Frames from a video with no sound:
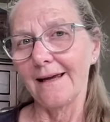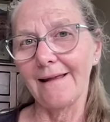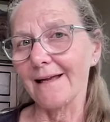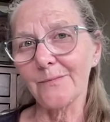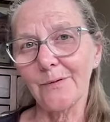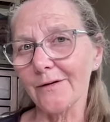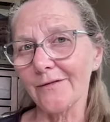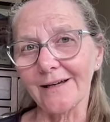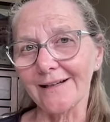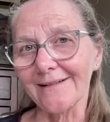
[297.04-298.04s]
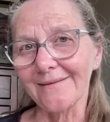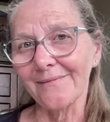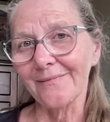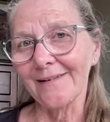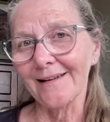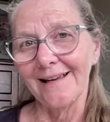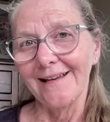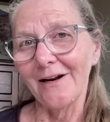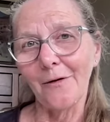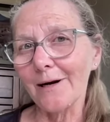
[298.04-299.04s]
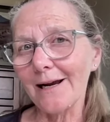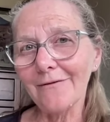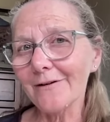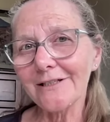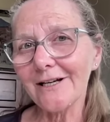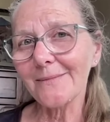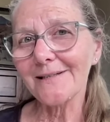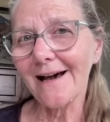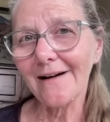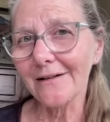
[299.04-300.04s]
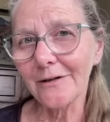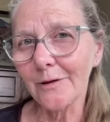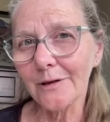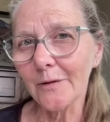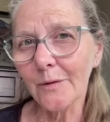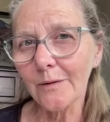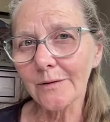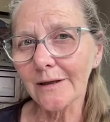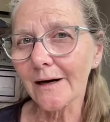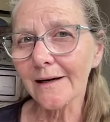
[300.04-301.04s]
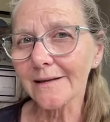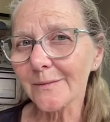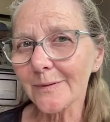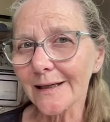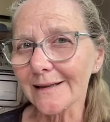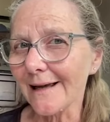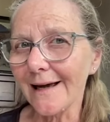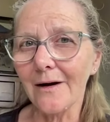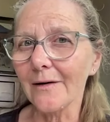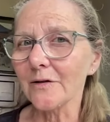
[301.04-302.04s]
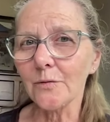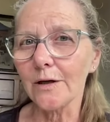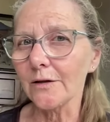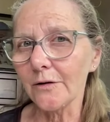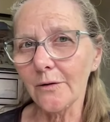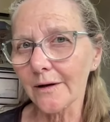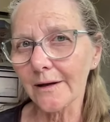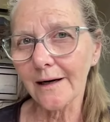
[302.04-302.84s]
And that's perfect. You know, whatever jumps out at you in the quote to contemplate now is what you are